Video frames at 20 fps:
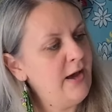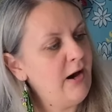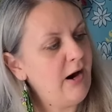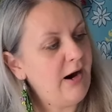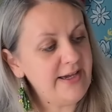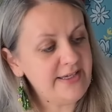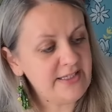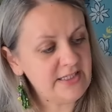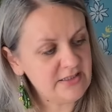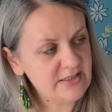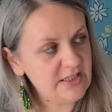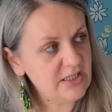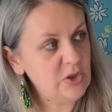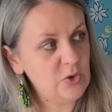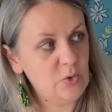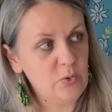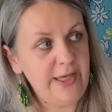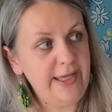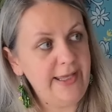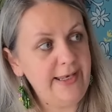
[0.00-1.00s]
I can knit
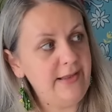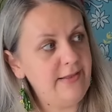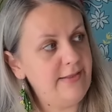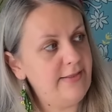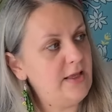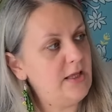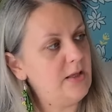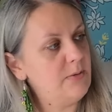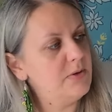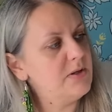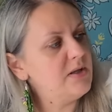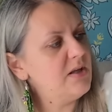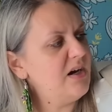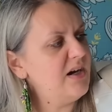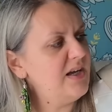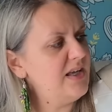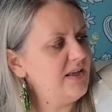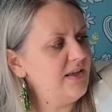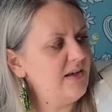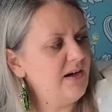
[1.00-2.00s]
you anything, but
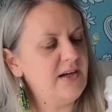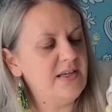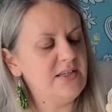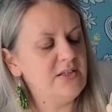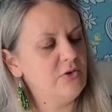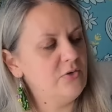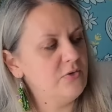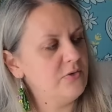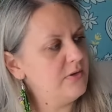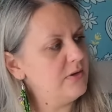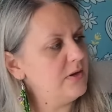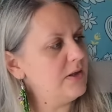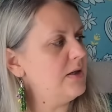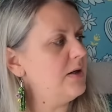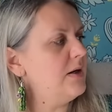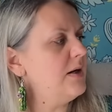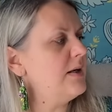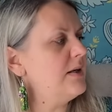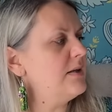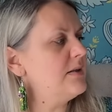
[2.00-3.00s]
I don't think
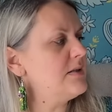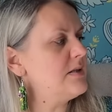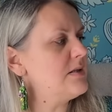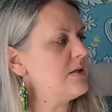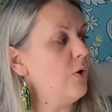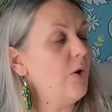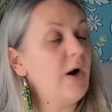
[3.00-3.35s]
I can sew.